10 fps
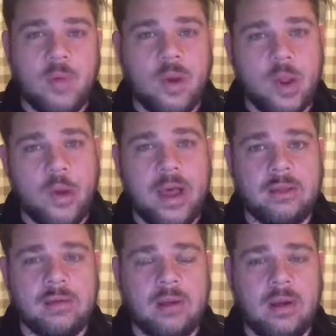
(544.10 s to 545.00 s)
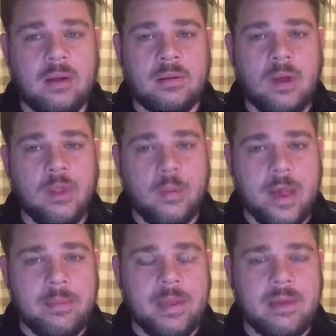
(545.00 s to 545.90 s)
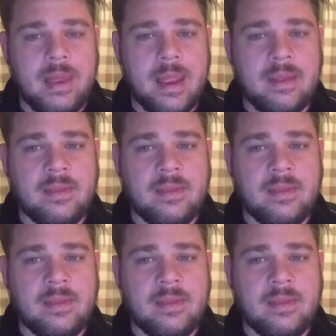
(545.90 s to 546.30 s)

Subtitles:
will go out on the web and